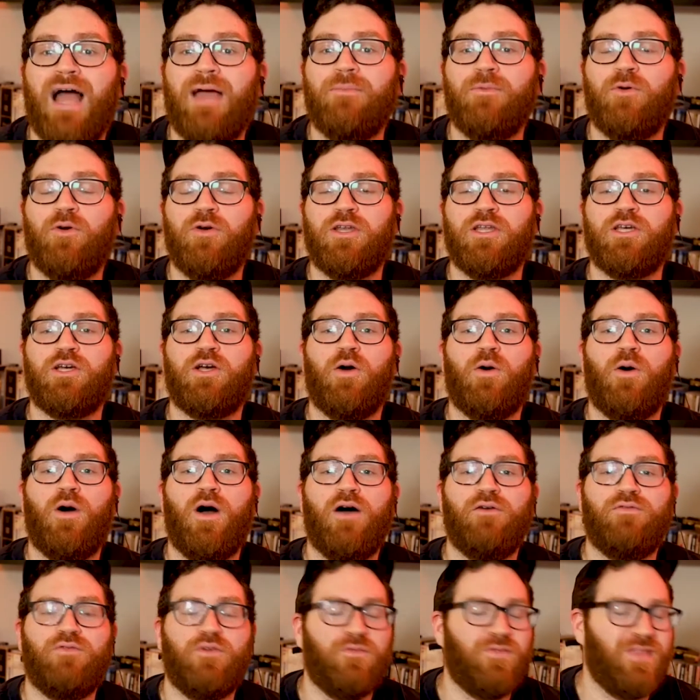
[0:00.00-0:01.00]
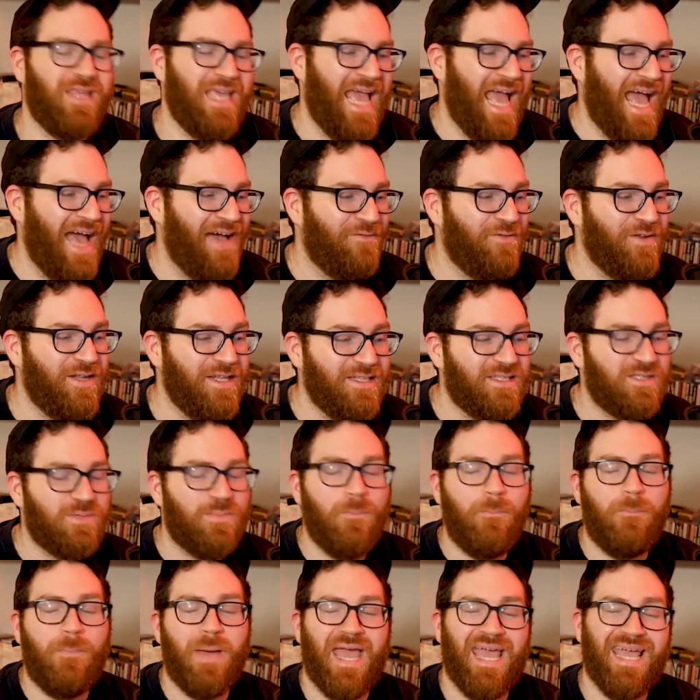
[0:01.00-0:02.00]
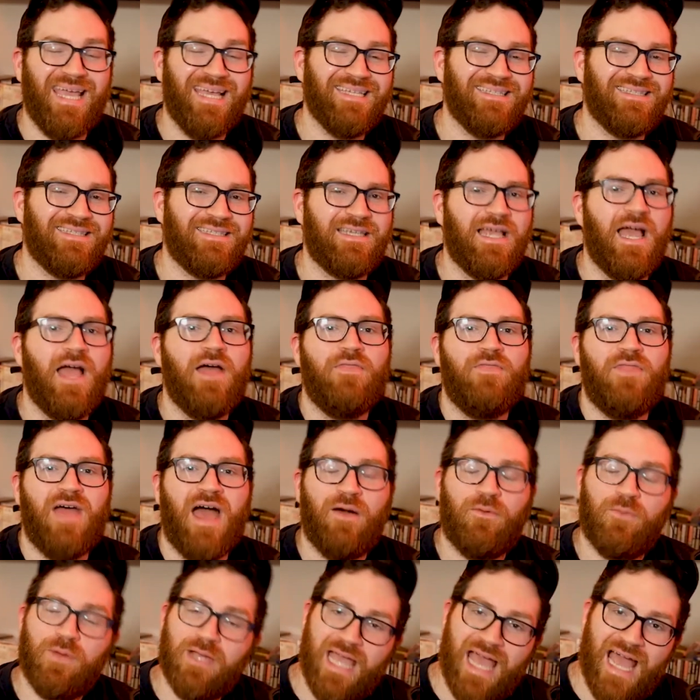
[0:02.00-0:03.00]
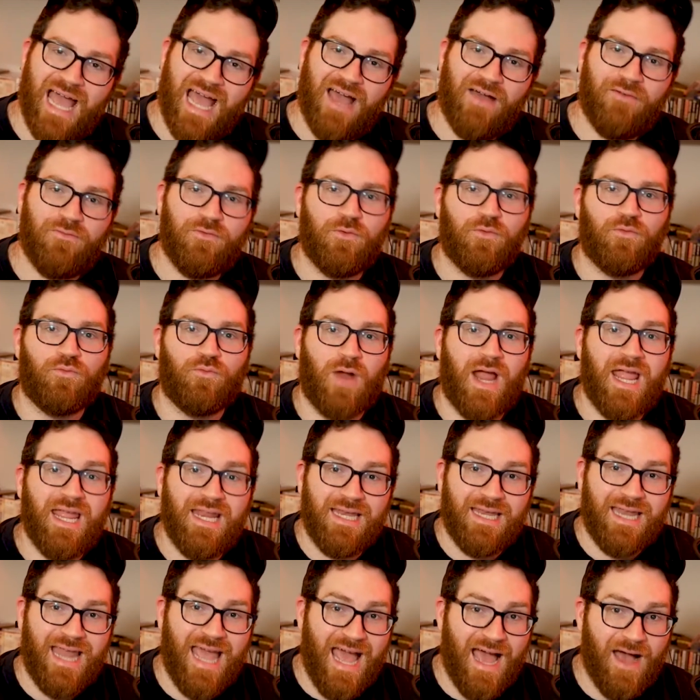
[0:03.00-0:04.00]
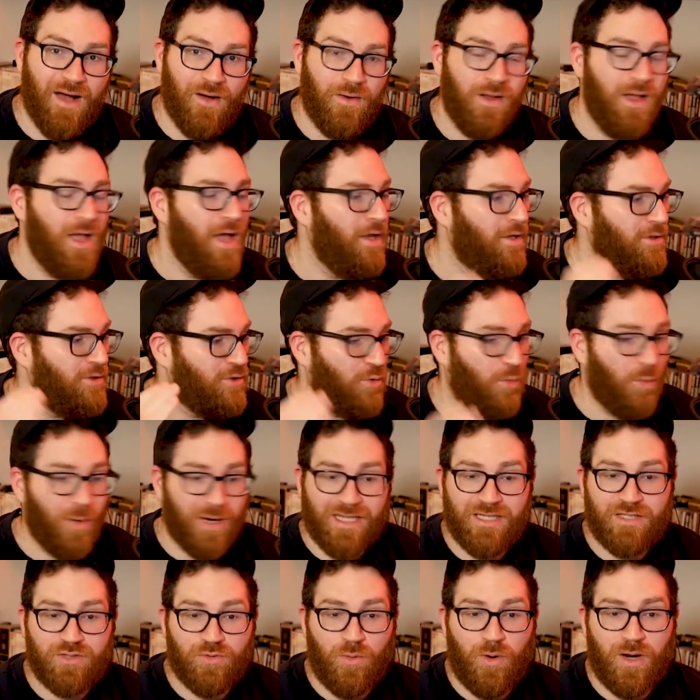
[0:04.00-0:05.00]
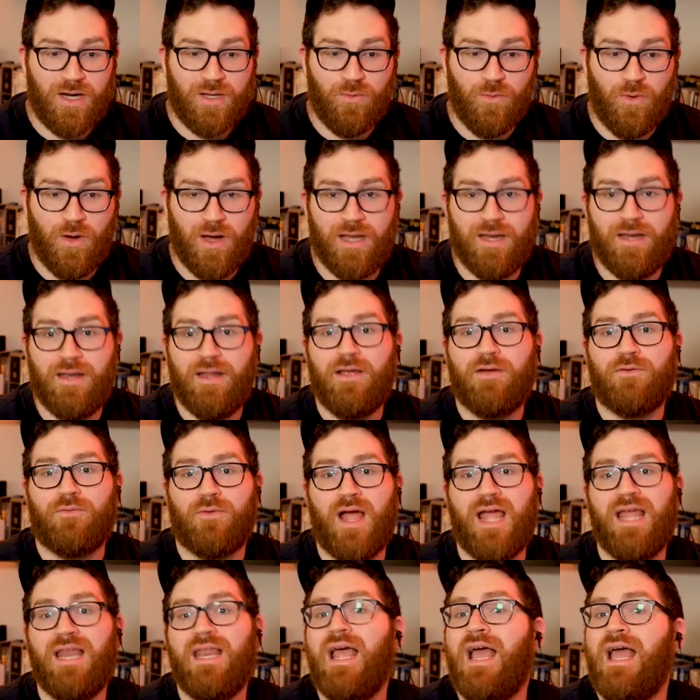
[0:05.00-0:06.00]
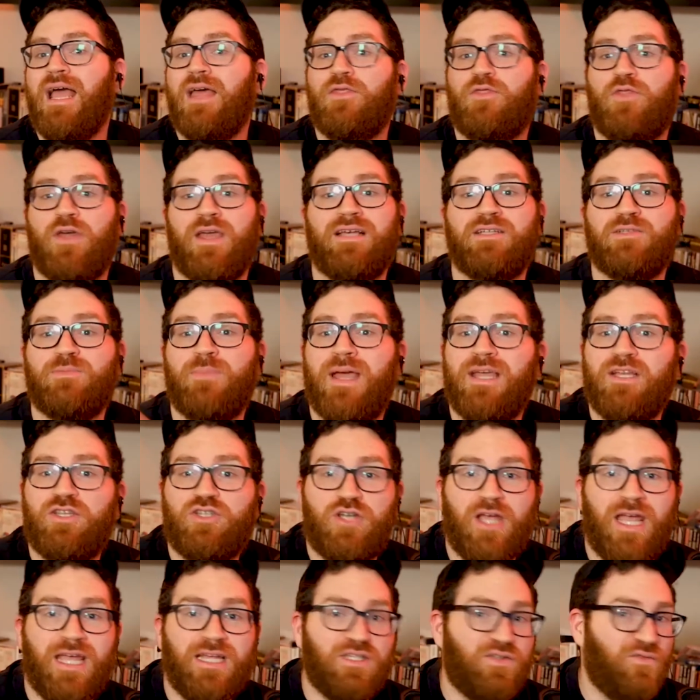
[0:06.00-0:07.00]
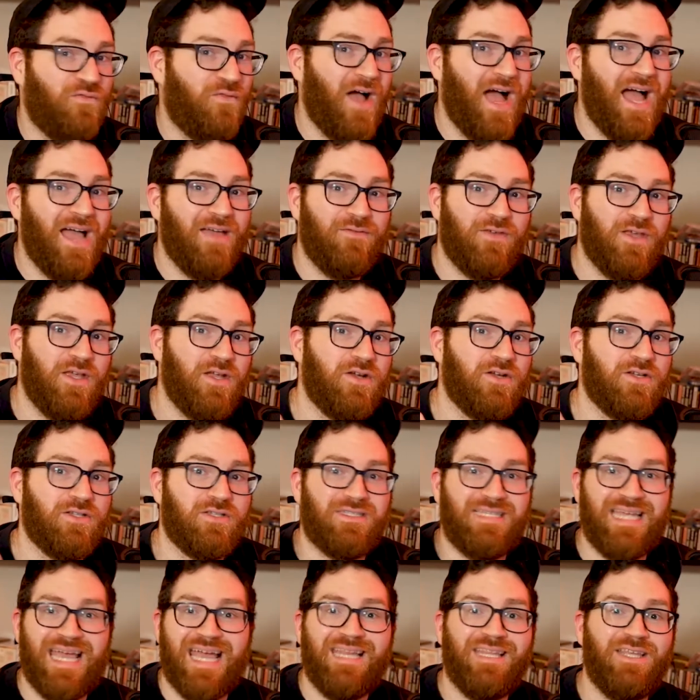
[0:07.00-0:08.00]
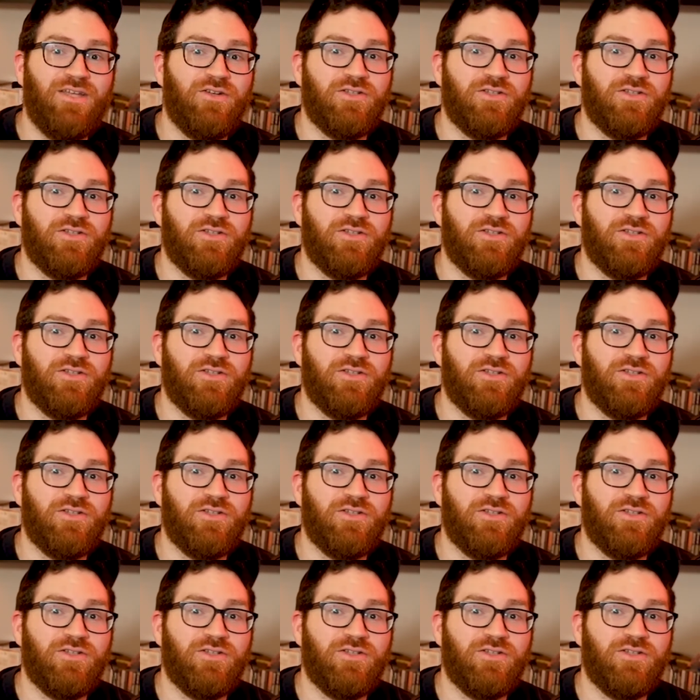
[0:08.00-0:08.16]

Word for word: going to go off of the evidence base that we have right now, 2021, right? Things may change five years, 10 years